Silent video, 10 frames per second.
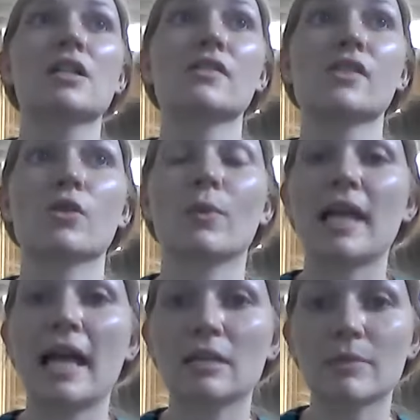So when
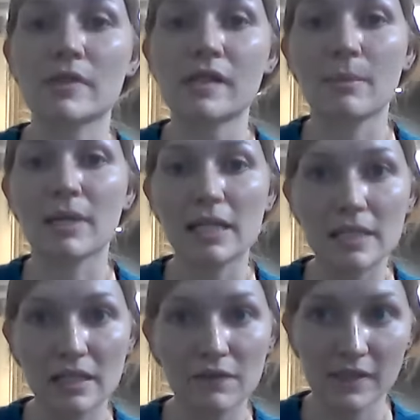animals come
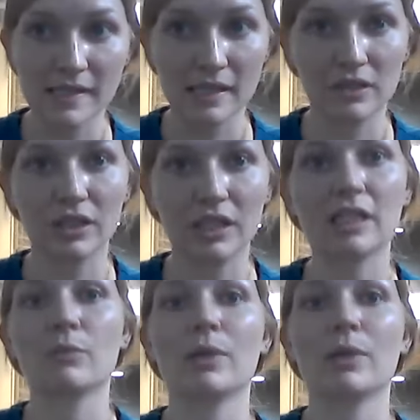into the facility,